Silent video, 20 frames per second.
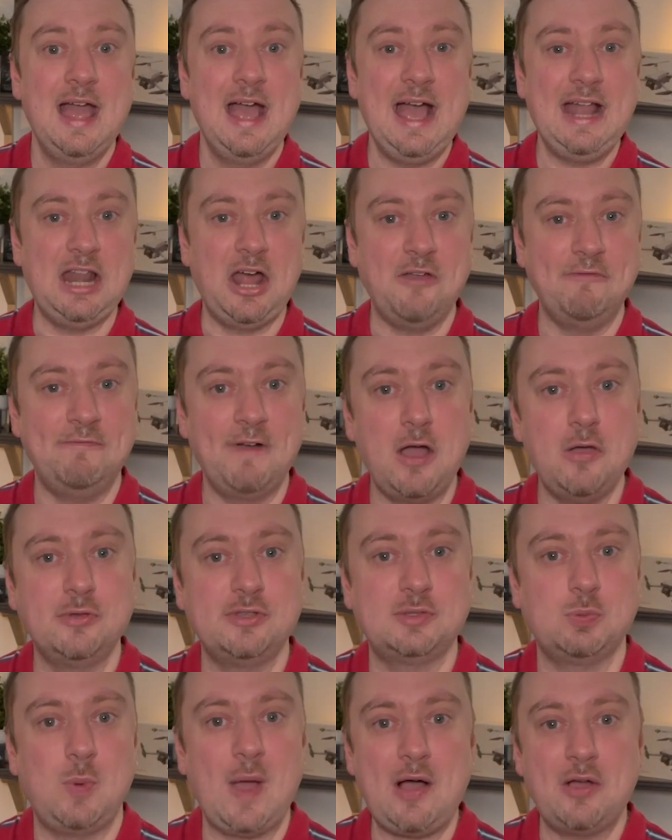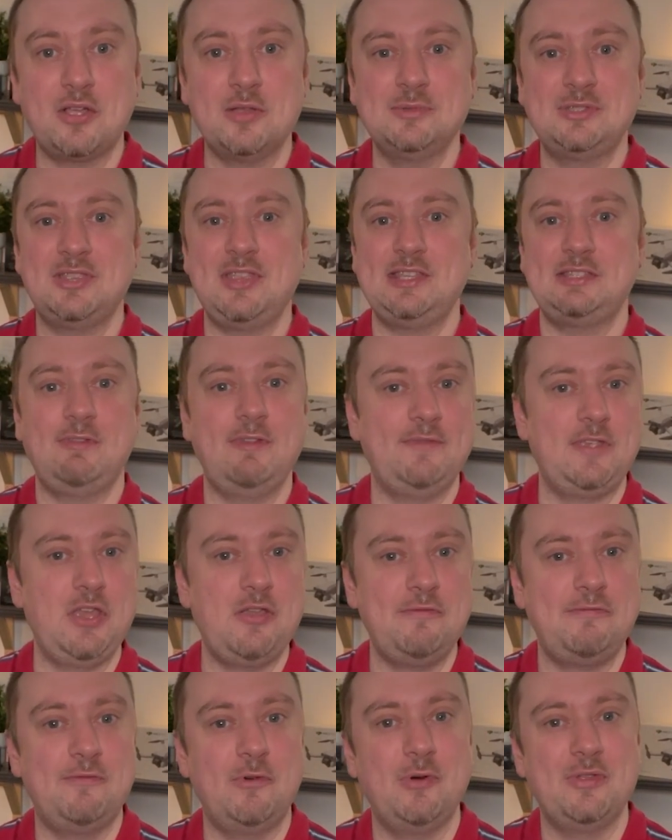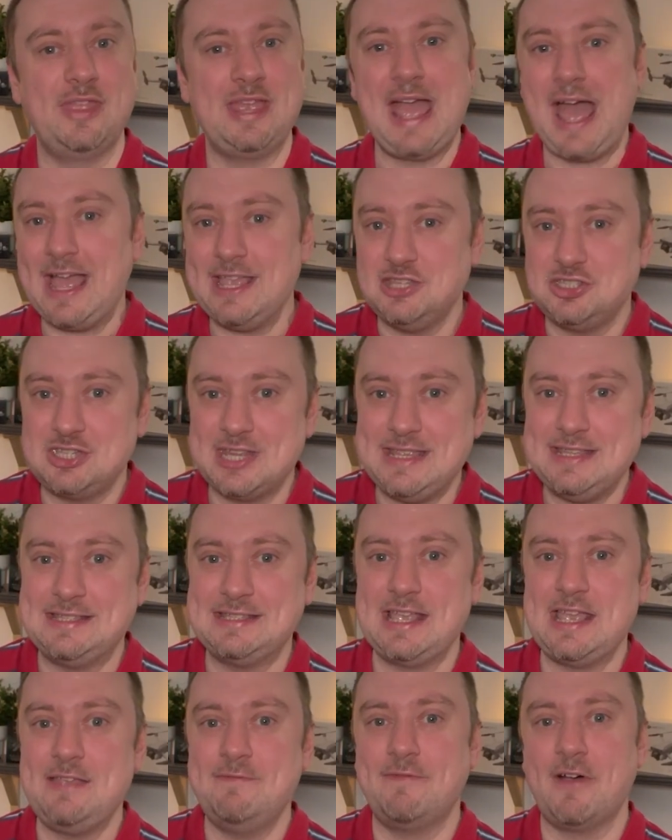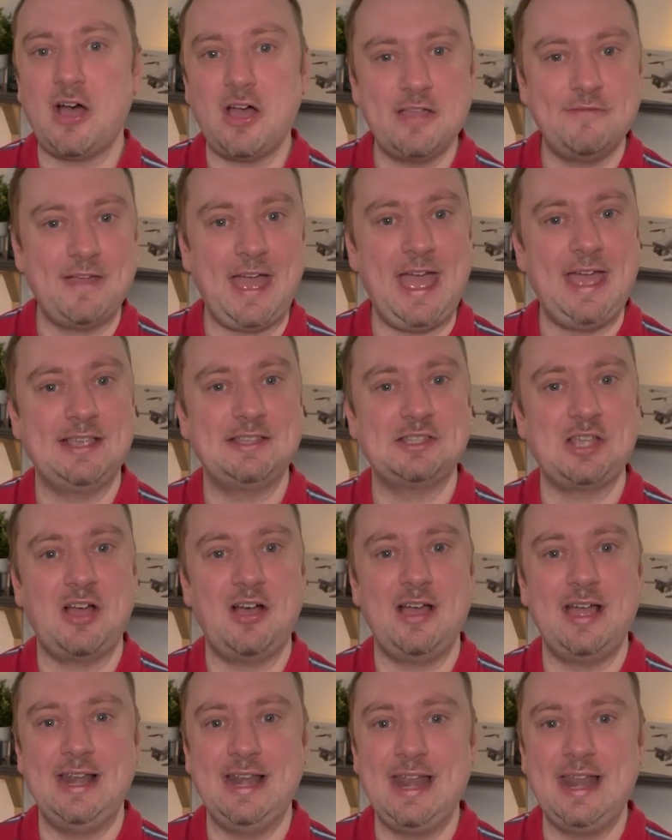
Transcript: Hello folks, welcome to this review for the HTC Vive XR